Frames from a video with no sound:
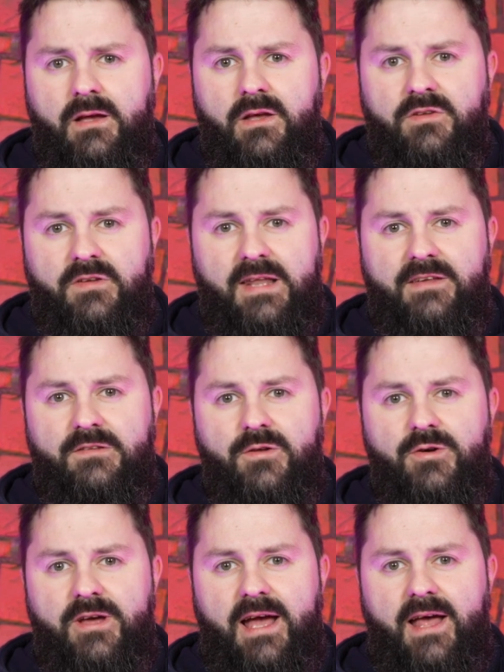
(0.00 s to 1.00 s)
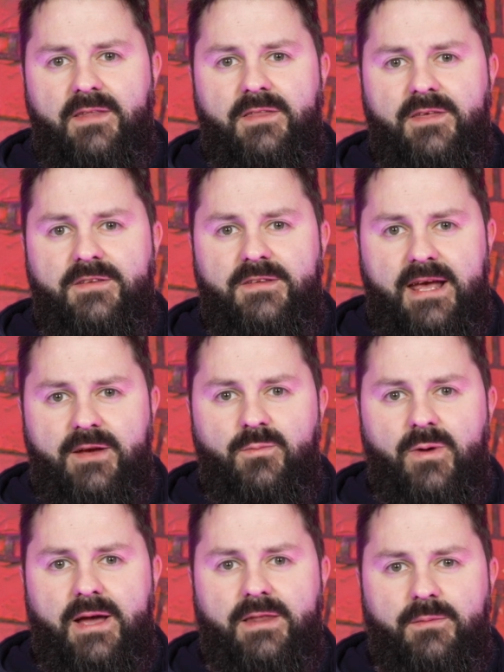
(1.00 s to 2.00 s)
So let's look at the
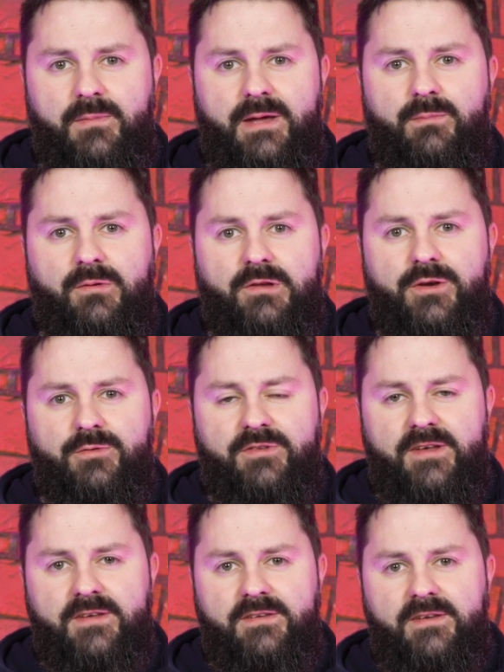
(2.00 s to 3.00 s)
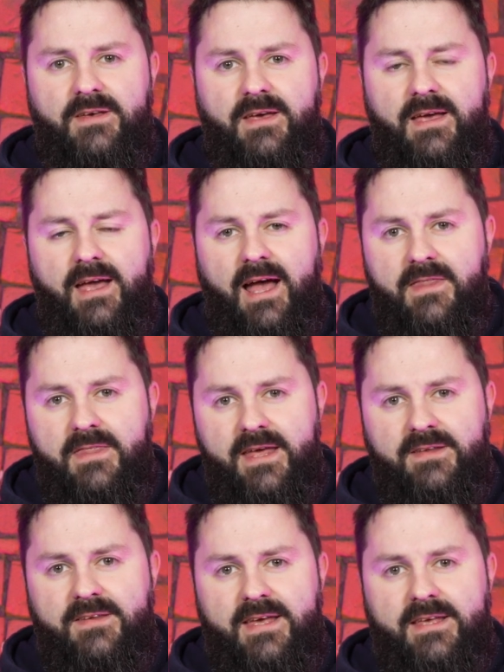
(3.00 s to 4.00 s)
second way that people use this. And
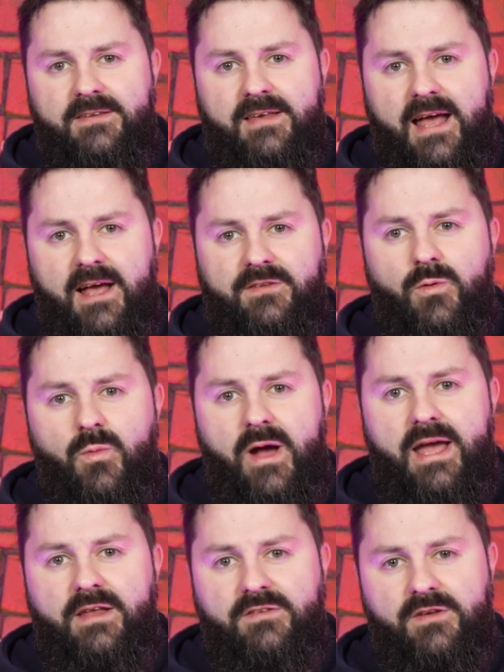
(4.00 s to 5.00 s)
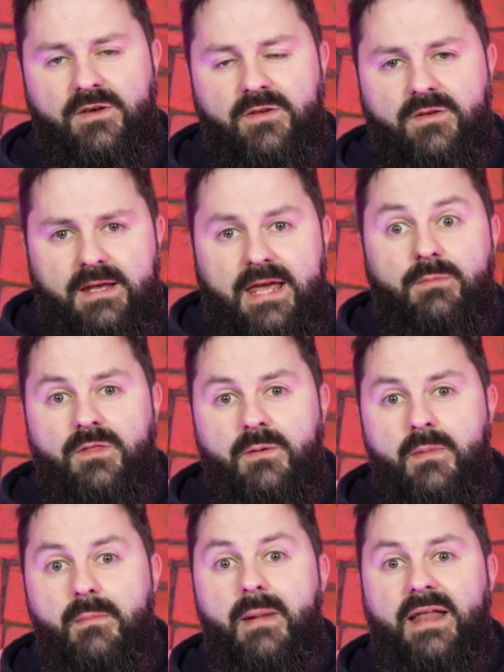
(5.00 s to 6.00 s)
this is as a way to keep the
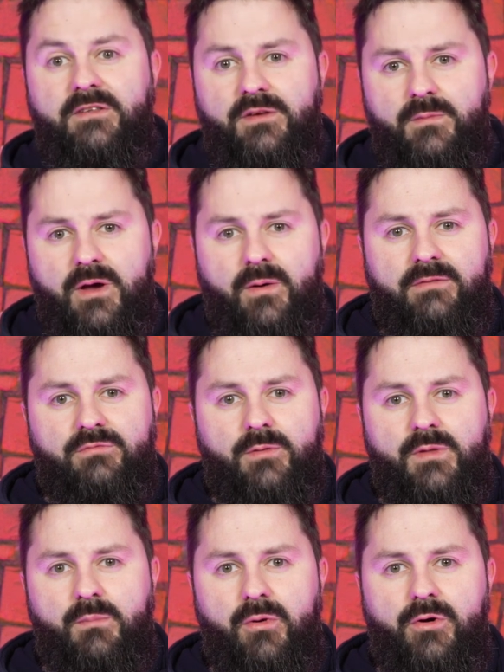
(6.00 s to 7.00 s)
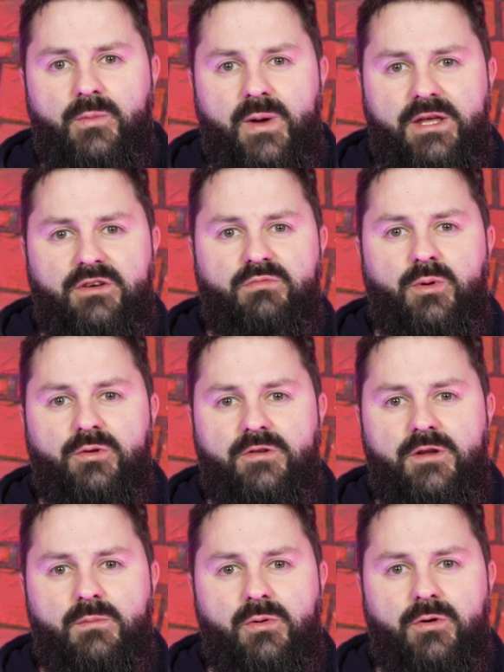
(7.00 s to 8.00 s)
momentum going from the point where you've booked
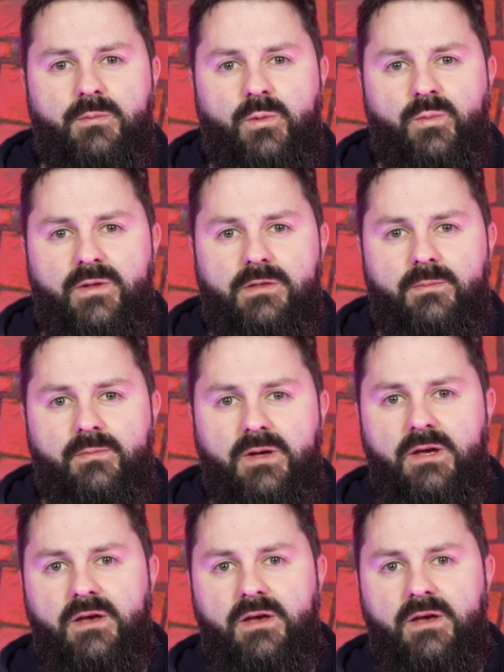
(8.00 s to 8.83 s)
an appointment with them.